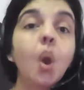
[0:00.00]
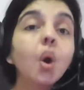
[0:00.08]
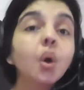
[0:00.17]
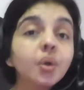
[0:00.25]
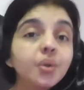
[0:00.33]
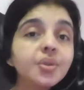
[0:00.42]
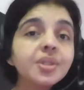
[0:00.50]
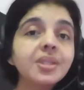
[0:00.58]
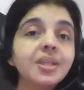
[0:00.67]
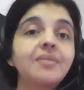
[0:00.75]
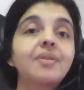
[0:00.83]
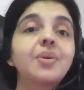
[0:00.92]
En
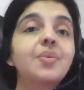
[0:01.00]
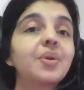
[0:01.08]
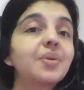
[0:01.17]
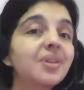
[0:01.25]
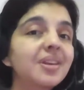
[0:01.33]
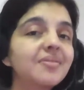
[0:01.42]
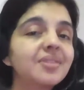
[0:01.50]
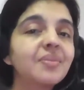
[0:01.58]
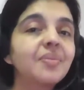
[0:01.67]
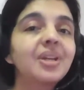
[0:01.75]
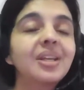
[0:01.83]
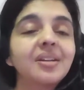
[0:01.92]
conseil, when you want to give
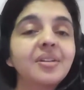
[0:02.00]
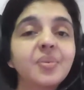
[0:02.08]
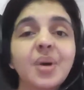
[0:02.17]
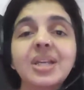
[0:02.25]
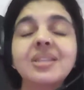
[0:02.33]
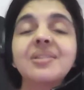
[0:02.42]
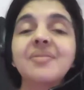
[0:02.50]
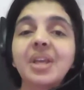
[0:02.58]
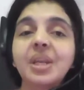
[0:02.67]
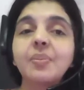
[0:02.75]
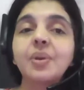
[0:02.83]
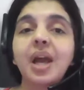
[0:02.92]
someone an advice in a
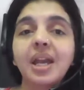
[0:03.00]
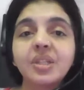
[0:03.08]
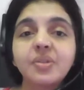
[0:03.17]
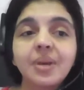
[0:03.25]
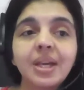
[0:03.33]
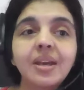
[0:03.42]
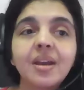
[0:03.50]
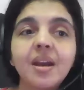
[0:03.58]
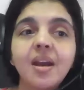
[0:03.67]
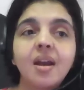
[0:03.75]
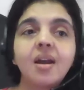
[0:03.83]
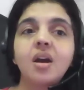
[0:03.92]
very polite way.
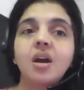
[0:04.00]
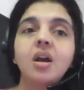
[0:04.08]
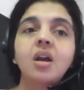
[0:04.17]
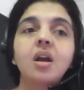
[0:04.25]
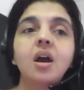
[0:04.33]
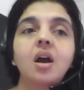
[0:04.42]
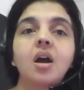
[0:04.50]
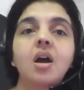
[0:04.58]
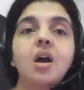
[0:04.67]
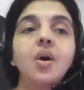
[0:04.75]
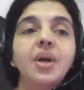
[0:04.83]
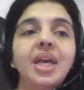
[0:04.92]

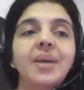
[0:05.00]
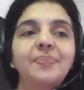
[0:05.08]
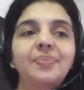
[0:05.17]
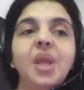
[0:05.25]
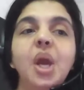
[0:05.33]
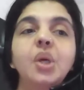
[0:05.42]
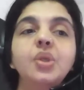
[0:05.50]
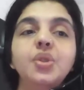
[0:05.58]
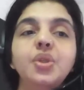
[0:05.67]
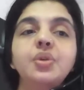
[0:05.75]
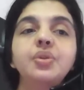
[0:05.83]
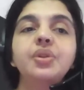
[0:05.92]
Ok,
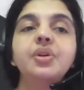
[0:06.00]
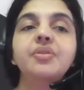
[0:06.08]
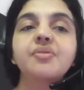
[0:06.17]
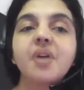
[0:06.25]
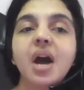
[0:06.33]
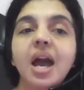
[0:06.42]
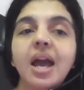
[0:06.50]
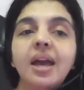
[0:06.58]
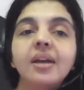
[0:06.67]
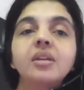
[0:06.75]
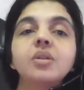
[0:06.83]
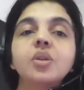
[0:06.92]
tu
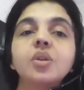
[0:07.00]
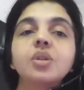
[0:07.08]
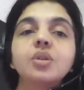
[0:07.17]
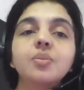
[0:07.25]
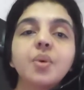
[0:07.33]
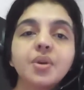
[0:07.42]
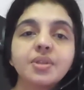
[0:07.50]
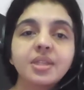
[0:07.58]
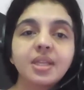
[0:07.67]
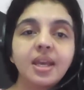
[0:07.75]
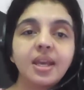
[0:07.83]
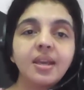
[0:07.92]
devrais
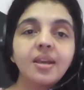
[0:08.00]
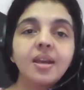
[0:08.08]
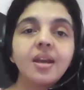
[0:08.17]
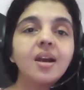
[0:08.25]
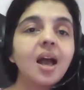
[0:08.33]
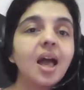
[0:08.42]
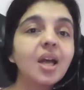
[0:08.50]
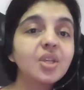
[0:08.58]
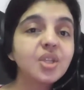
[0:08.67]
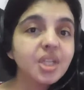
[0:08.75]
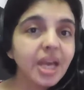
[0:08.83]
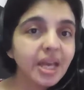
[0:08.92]
commencer à
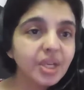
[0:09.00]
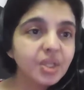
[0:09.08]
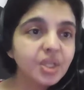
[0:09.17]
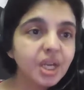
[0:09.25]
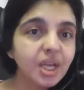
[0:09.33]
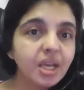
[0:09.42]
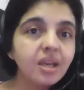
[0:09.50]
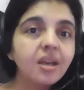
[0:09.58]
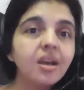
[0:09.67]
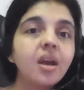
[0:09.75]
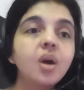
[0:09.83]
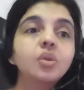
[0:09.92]
chercher
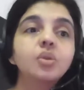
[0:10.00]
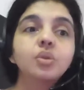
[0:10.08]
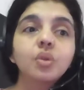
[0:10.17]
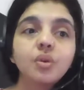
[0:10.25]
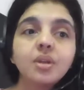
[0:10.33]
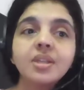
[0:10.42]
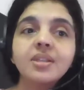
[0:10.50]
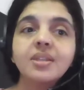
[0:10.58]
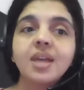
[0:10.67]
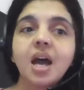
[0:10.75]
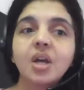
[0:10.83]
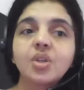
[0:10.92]
ton
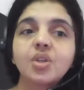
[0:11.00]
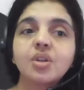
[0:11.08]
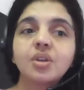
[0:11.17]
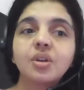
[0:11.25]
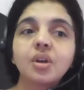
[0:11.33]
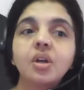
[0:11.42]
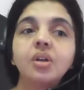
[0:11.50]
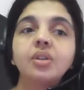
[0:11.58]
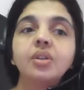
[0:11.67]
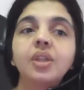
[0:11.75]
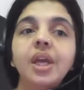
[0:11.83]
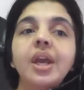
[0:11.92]
stage
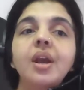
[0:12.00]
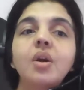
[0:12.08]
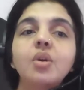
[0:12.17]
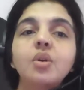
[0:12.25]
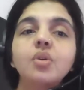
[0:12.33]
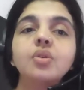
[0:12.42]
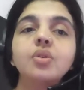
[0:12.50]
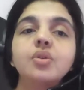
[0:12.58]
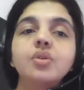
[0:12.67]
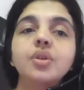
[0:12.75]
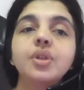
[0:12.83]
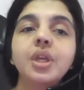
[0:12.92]
dès le
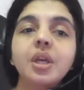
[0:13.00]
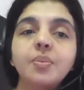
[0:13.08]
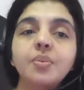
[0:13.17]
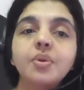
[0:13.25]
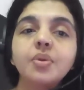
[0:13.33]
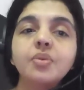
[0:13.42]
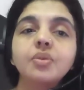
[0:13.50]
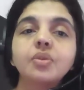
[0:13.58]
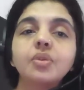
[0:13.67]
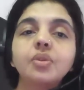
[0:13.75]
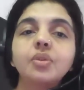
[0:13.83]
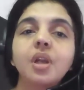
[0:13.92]
début
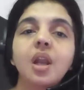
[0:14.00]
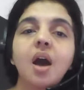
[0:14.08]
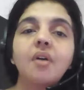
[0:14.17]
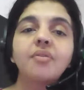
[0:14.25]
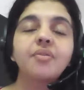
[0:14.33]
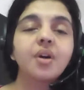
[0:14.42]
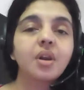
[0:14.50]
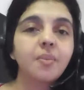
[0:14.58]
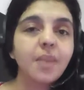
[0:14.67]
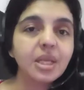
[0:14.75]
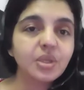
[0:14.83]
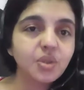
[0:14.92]
de la
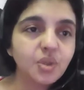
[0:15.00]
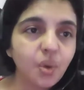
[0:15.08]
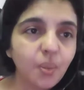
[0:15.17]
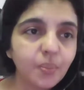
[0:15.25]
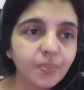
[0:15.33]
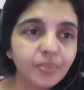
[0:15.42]
formation.